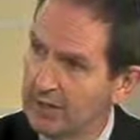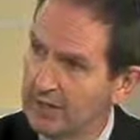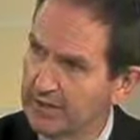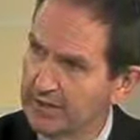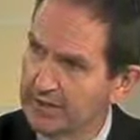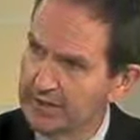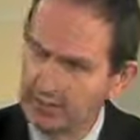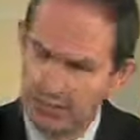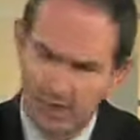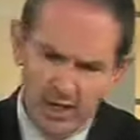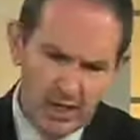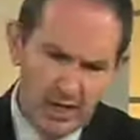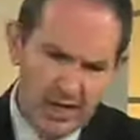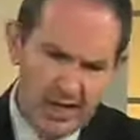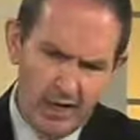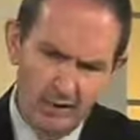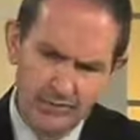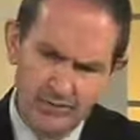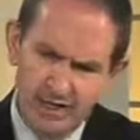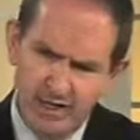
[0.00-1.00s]
Things
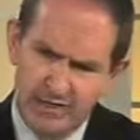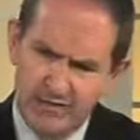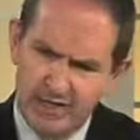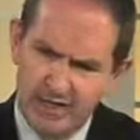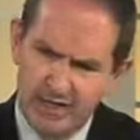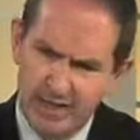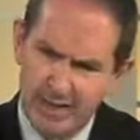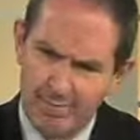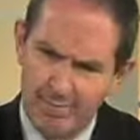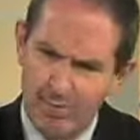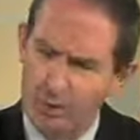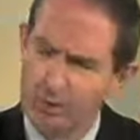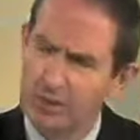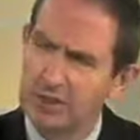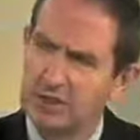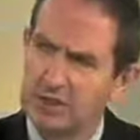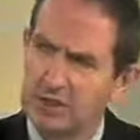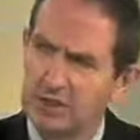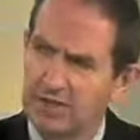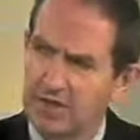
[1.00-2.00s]
held down the morning
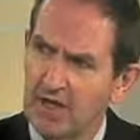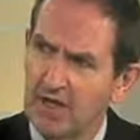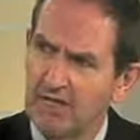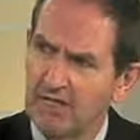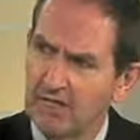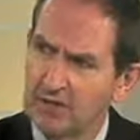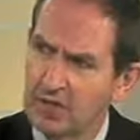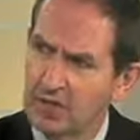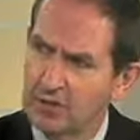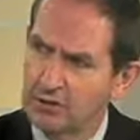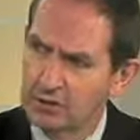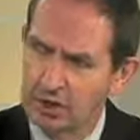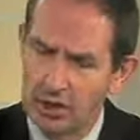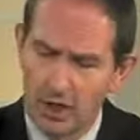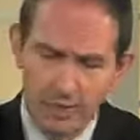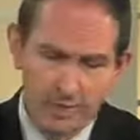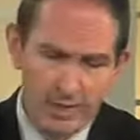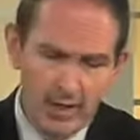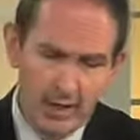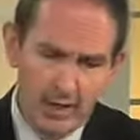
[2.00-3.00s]
shift there for a long
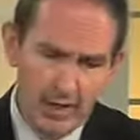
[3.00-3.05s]
time.